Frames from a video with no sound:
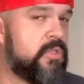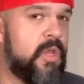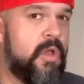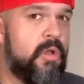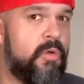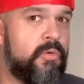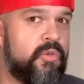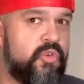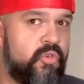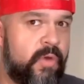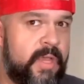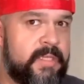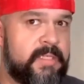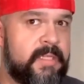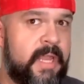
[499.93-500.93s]
So
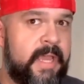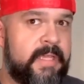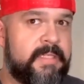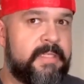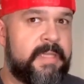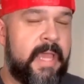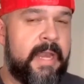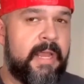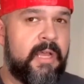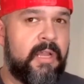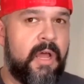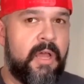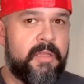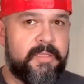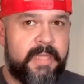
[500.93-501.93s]
dress like Santa. I didn't
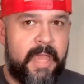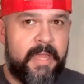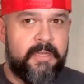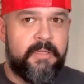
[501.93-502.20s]
know that was an